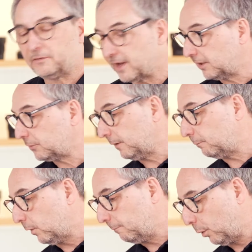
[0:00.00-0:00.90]
What we've done is
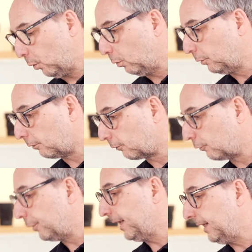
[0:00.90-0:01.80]
we've pulled
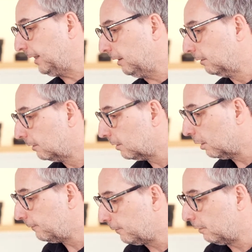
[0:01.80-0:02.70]
3
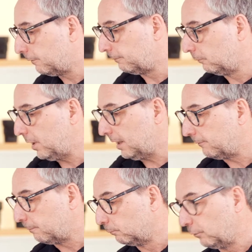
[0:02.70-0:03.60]
of
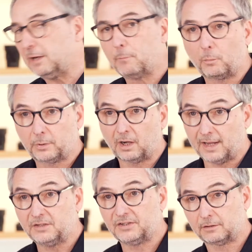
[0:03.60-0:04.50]
really popular
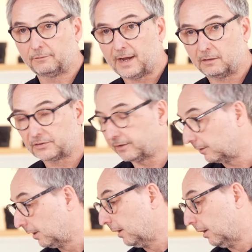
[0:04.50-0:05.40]
lenses of ours
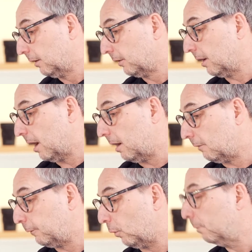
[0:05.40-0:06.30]
that
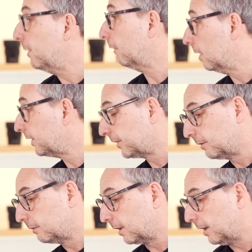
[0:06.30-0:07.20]
are for mirrorless,